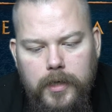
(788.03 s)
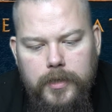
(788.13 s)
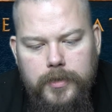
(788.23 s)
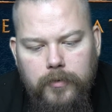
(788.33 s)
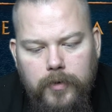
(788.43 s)

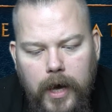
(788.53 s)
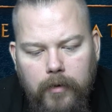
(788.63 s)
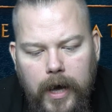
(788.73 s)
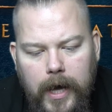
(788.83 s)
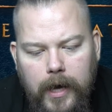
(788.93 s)
So you
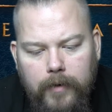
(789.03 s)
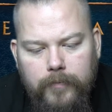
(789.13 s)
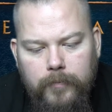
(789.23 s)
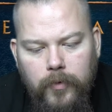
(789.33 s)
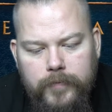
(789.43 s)
now
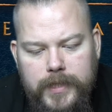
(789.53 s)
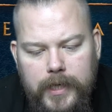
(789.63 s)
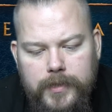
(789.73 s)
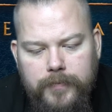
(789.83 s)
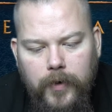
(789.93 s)
have move
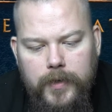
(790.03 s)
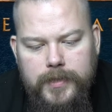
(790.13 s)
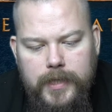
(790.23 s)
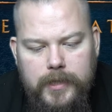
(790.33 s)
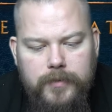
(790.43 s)
6, fight
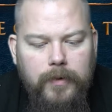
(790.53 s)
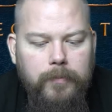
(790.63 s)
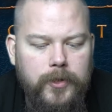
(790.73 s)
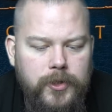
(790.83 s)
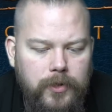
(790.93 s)
6, 3
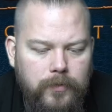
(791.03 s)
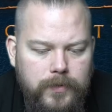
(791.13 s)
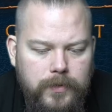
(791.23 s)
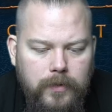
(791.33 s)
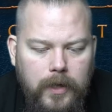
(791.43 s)
plus
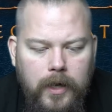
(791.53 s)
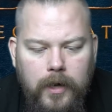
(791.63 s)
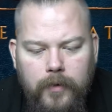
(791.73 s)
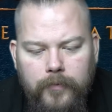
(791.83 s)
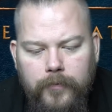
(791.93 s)
shoot,
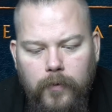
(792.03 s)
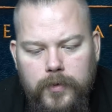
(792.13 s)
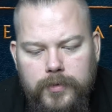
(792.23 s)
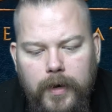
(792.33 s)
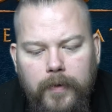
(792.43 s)

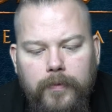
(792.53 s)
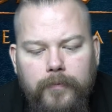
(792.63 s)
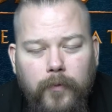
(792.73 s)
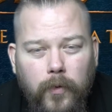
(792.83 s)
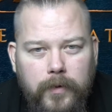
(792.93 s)
4
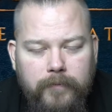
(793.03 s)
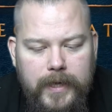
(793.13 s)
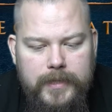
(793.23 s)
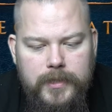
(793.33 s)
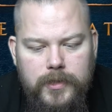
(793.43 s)
strength, 4
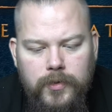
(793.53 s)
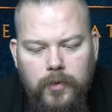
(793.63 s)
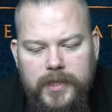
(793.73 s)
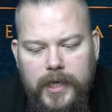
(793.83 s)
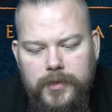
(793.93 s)
defense,
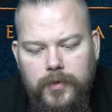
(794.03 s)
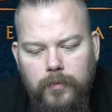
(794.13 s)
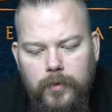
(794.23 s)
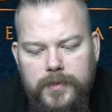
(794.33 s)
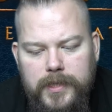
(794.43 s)
2 attacks,
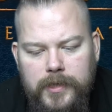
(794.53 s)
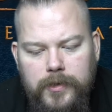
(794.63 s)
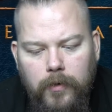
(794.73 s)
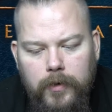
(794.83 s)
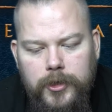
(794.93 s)
2 wounds, 6
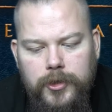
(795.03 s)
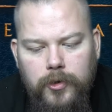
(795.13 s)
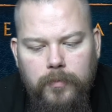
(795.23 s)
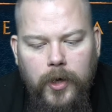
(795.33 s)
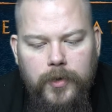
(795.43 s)
courage,
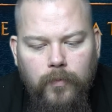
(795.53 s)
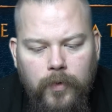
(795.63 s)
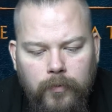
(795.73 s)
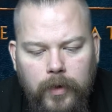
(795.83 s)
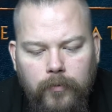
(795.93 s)
2 might,
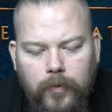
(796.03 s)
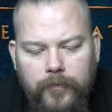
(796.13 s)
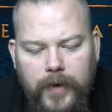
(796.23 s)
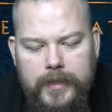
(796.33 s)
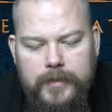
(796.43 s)
1 will, 1
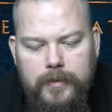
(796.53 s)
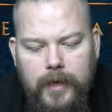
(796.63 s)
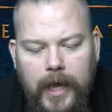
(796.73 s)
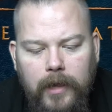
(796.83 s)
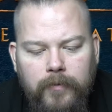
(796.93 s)
fate,
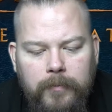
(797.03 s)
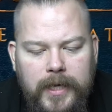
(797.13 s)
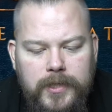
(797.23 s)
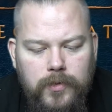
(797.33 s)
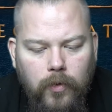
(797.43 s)
elven
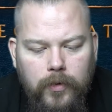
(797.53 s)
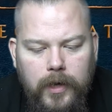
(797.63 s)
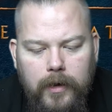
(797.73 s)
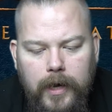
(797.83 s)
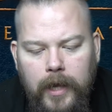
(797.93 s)
made
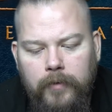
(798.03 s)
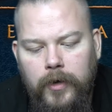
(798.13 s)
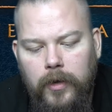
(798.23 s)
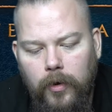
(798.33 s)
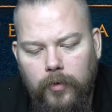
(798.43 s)
sword,
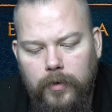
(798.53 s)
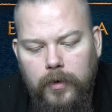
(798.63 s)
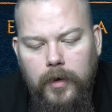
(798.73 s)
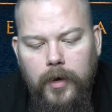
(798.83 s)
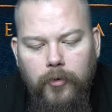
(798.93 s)
elven cloak,
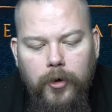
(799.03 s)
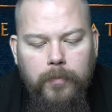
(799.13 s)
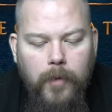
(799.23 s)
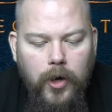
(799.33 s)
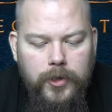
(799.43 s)

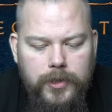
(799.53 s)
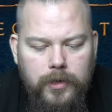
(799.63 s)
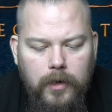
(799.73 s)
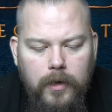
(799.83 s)
heroic march,